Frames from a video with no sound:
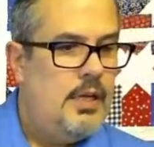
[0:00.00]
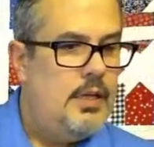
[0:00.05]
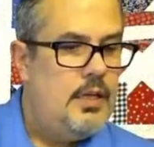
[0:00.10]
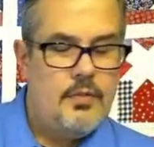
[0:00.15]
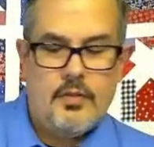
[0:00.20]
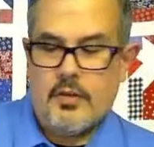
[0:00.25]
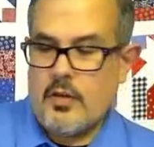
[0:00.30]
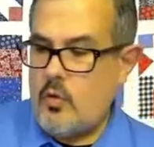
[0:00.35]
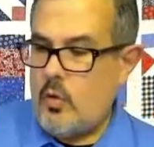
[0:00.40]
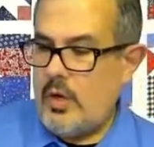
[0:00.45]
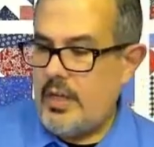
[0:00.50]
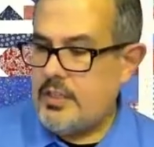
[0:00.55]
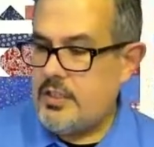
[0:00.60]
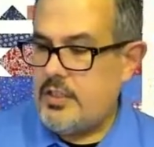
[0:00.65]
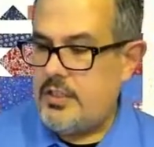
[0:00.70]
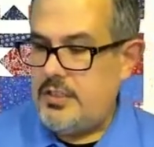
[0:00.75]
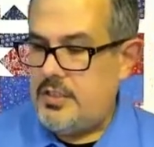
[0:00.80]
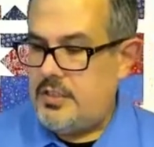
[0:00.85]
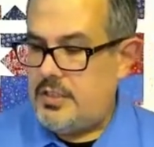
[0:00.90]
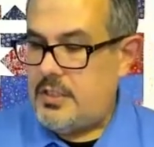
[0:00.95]
Any other
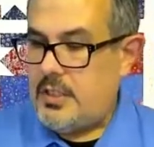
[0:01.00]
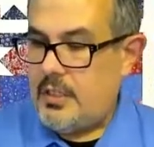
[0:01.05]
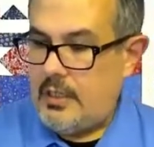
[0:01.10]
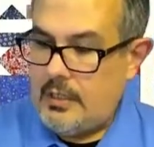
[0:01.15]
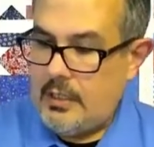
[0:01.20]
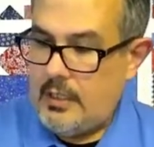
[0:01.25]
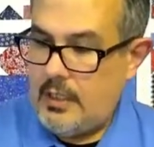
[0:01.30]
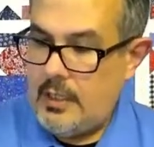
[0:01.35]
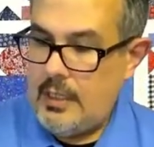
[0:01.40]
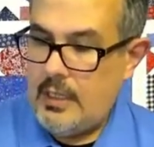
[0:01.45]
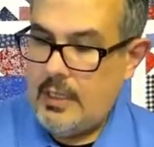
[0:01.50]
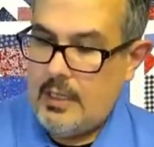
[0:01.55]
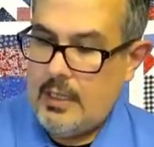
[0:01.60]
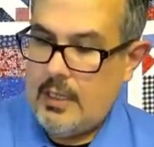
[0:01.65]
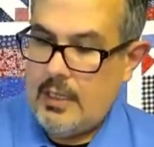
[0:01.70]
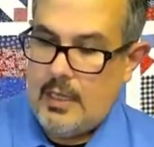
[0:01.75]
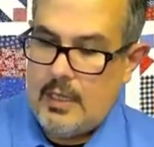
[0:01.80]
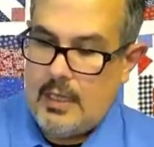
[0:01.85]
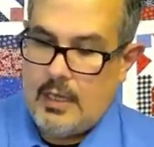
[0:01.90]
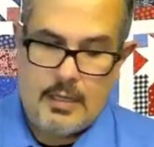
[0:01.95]
questions?
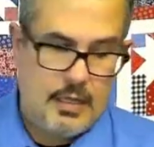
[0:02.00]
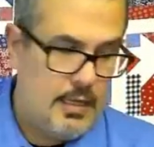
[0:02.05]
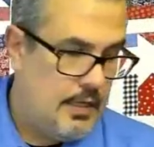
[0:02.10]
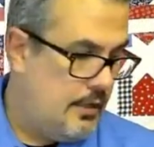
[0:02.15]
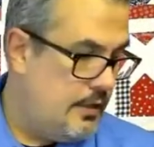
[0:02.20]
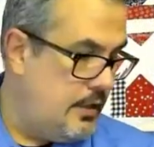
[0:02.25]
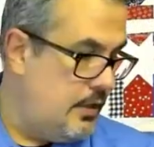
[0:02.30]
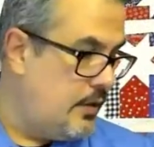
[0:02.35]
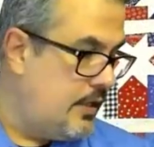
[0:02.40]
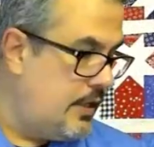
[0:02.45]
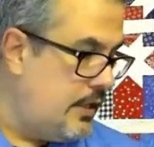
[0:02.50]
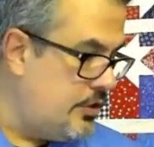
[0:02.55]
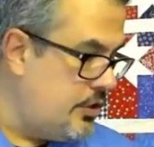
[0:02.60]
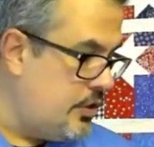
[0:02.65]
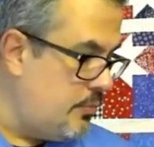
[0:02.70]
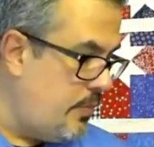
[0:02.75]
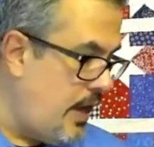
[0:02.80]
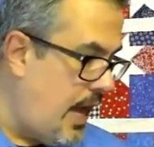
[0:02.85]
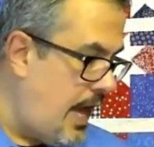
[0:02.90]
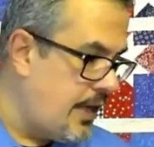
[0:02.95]
Again, you
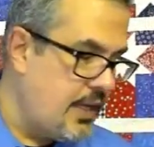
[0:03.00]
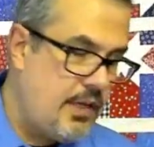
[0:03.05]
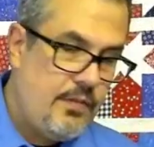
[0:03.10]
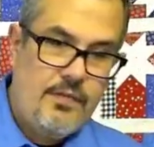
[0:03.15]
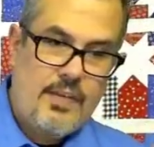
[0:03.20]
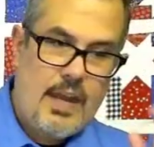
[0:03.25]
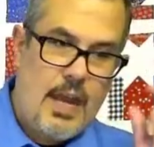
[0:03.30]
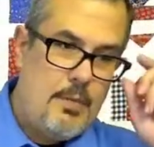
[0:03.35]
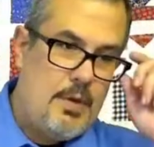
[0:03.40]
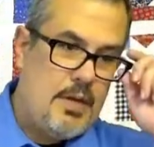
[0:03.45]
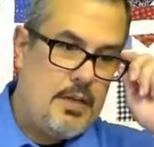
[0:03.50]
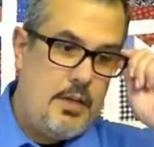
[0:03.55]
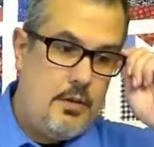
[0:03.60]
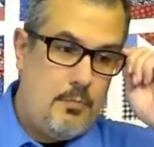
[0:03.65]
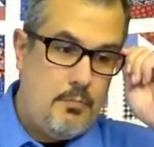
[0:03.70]
get your backing fabric.